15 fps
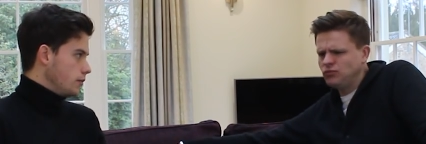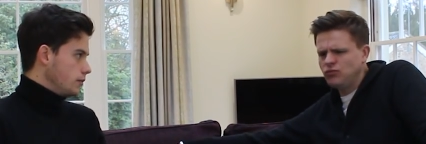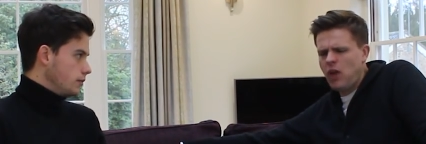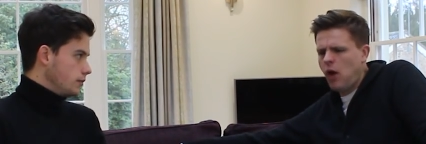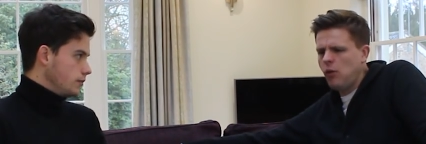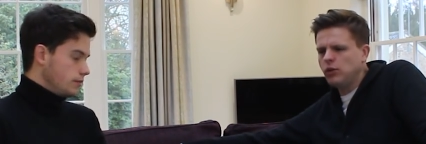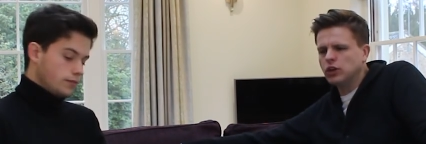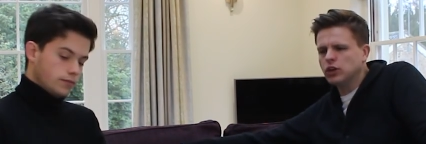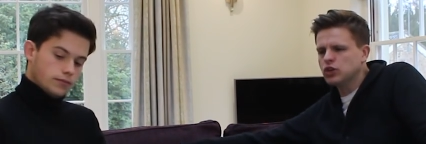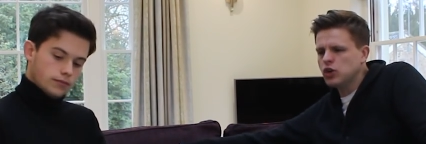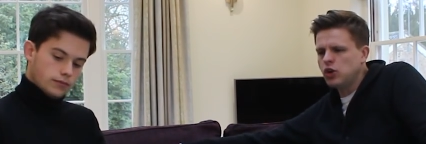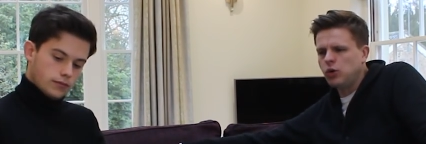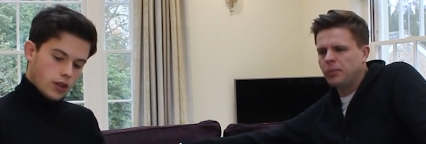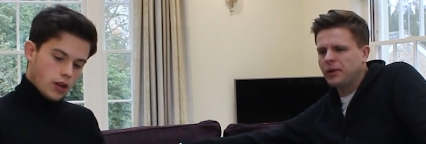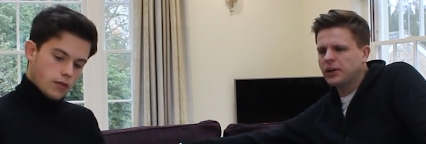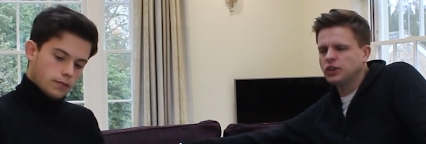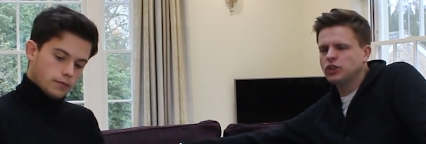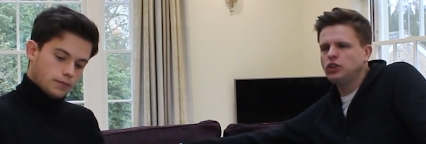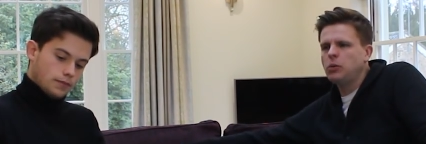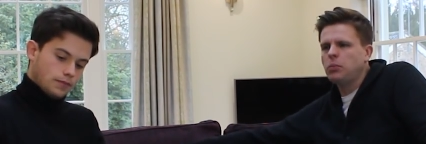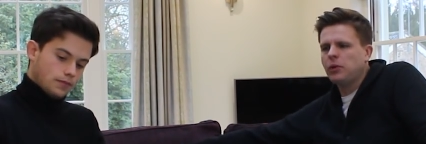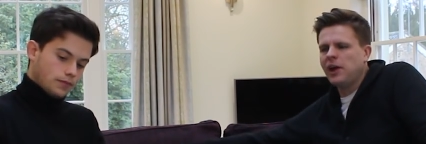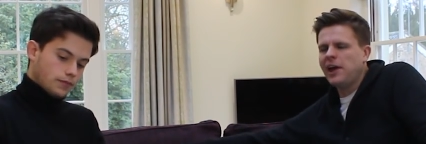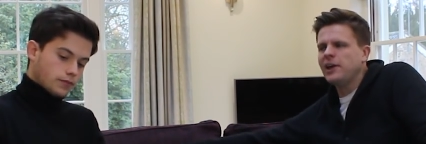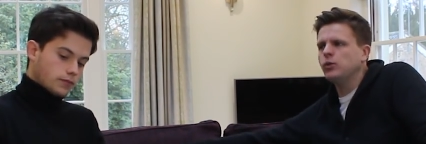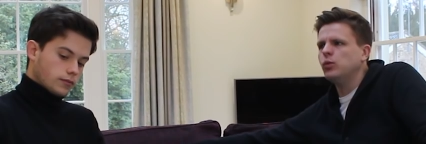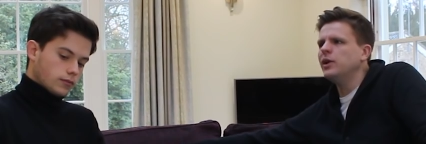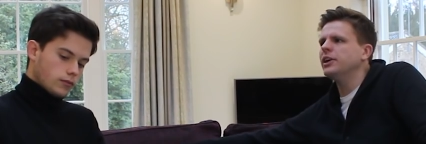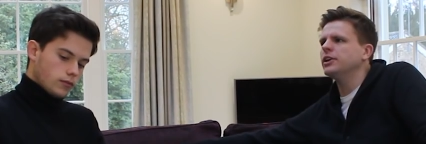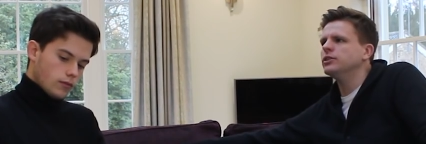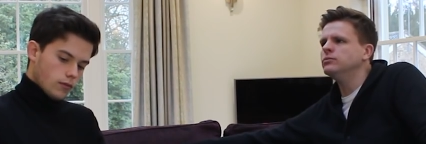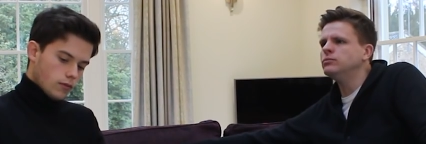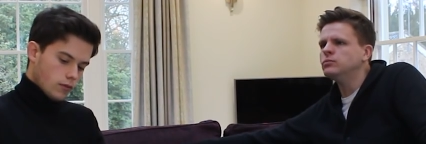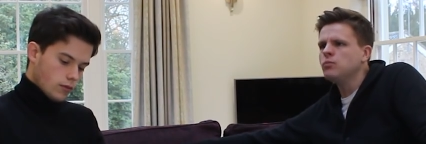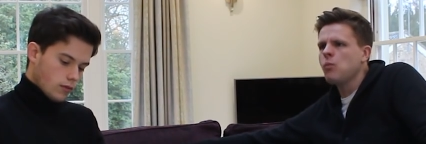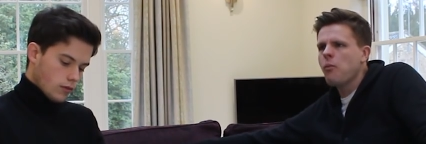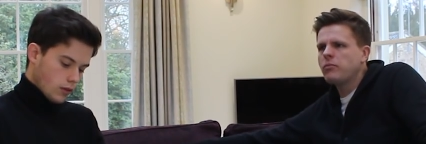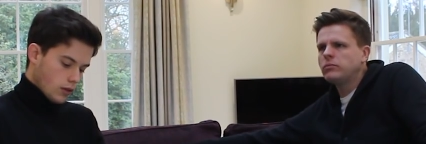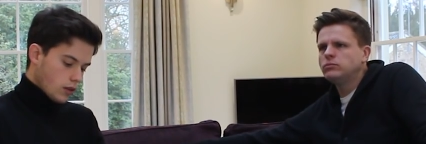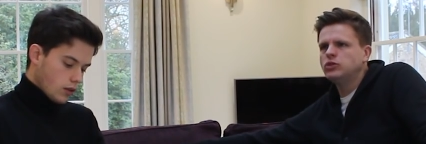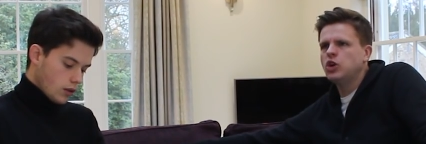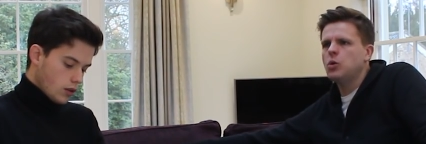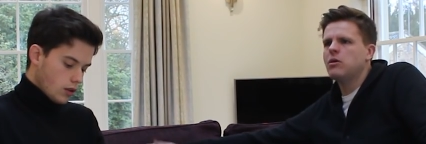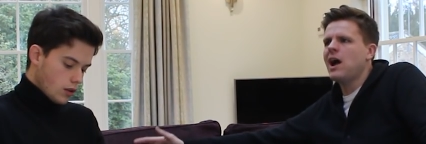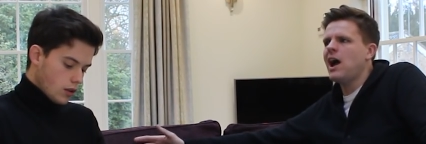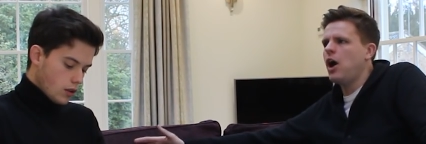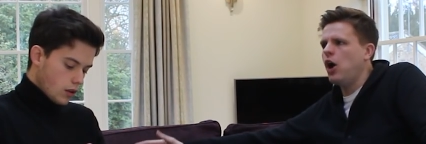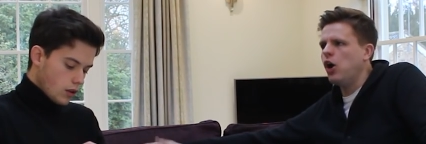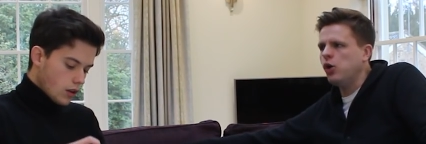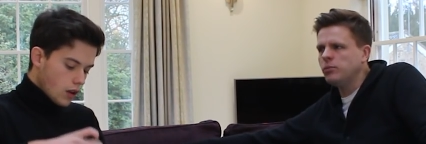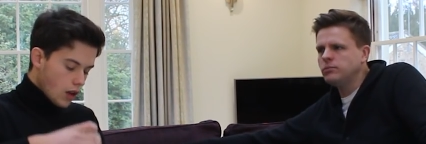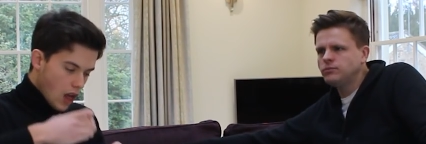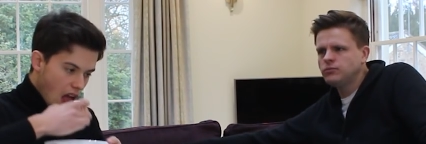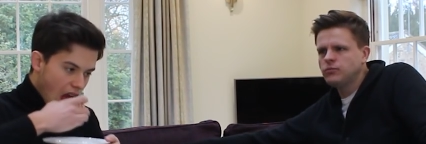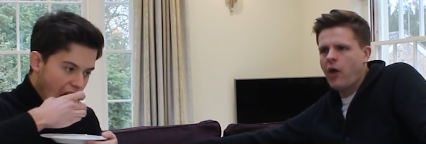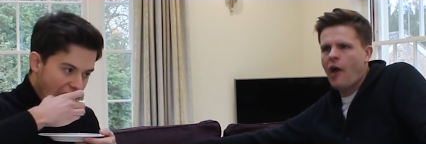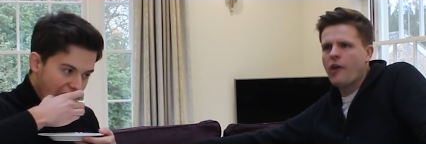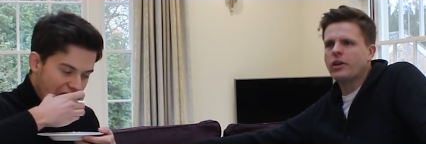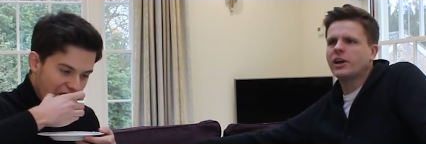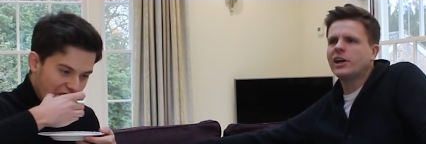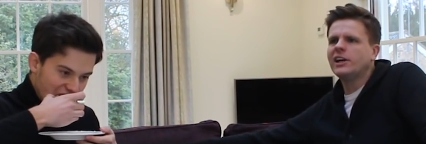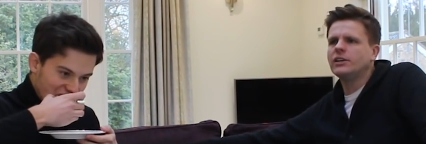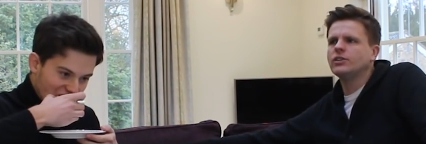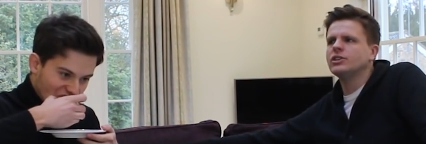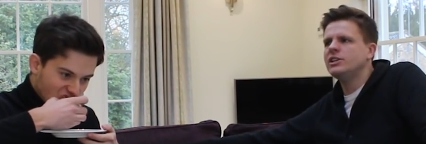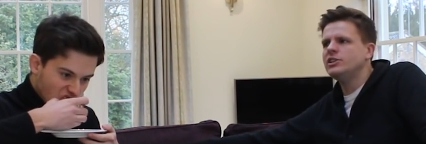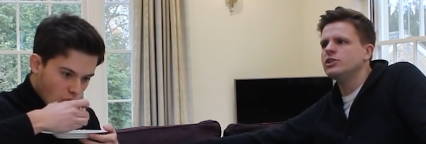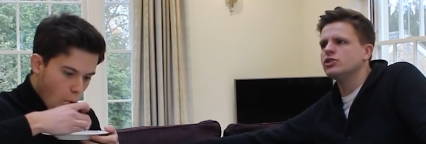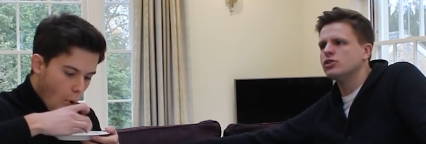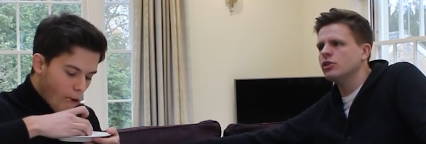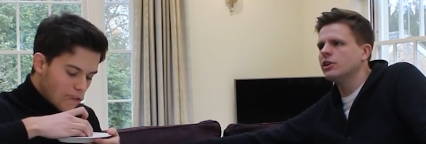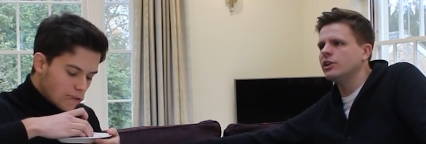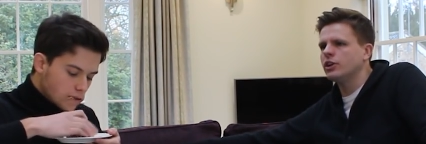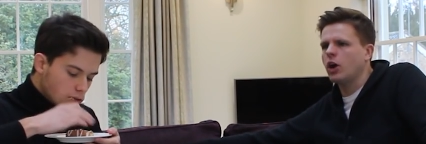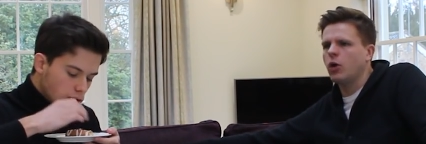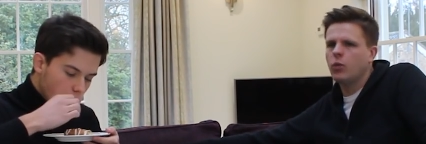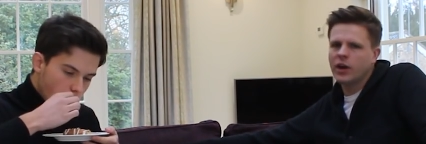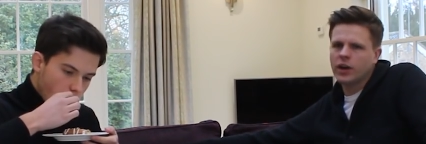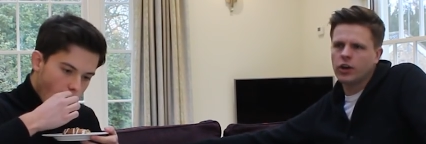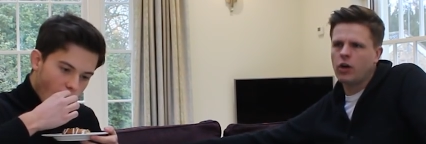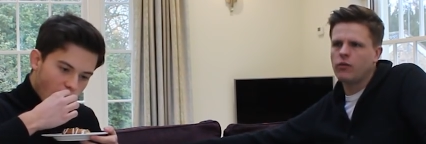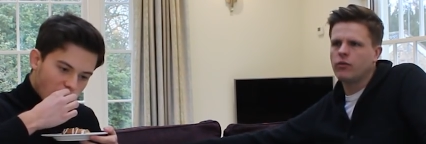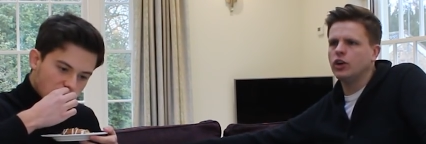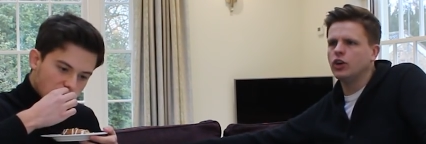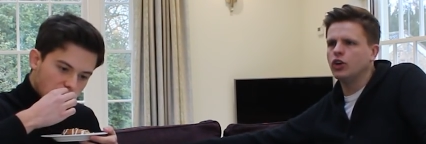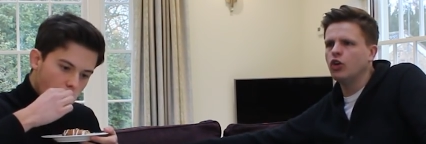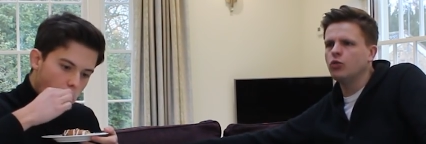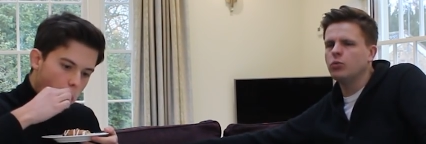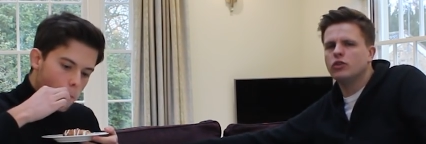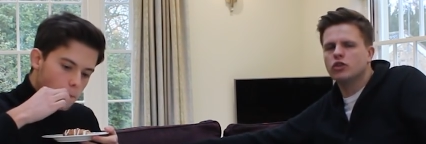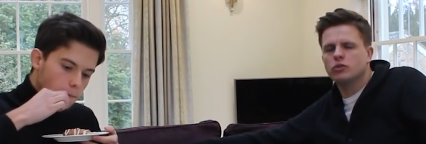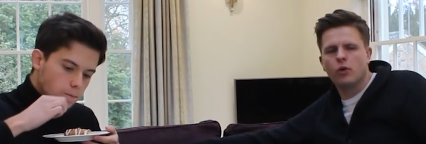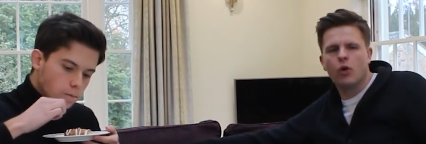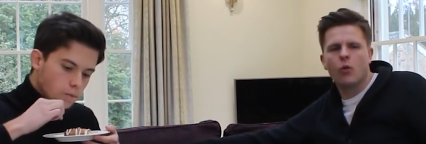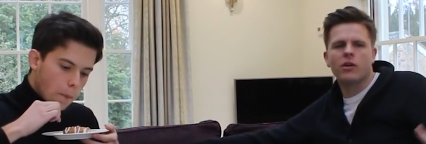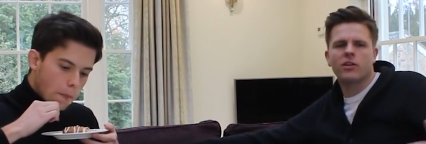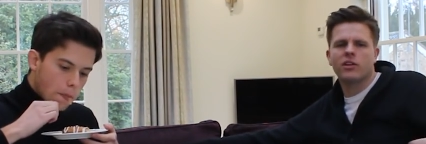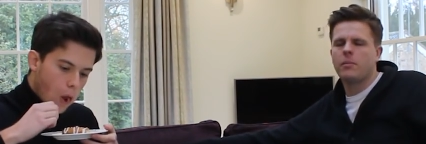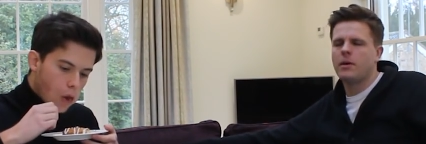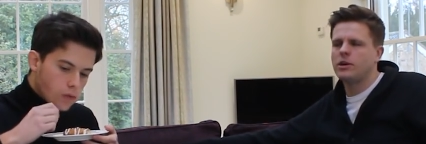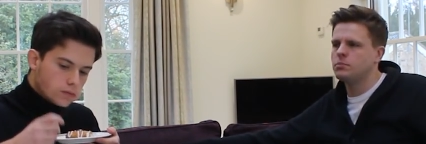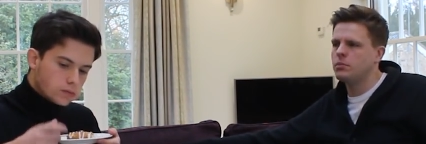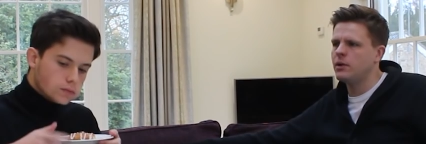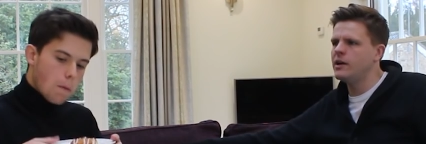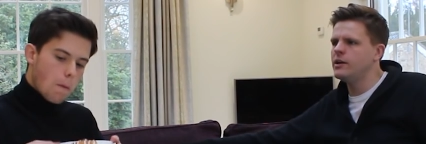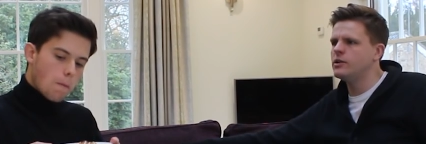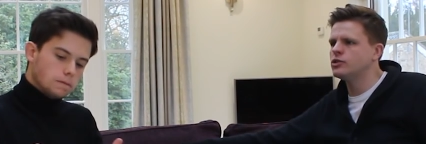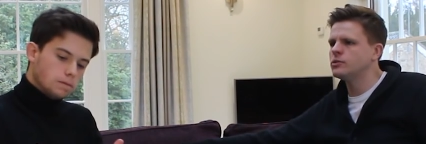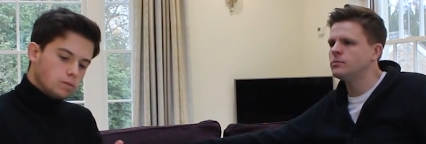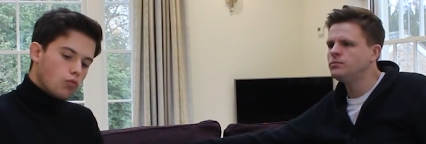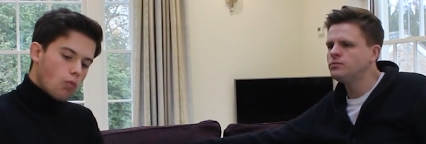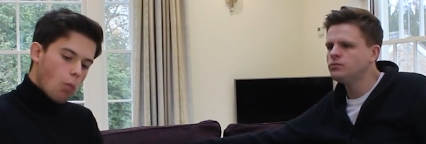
Speaker 1: No, not at all. No. Because you're playing Wigan, who are at home, and okay, it's easy to look at it and go, Wigan aren't very good. We've just bought one of their best players.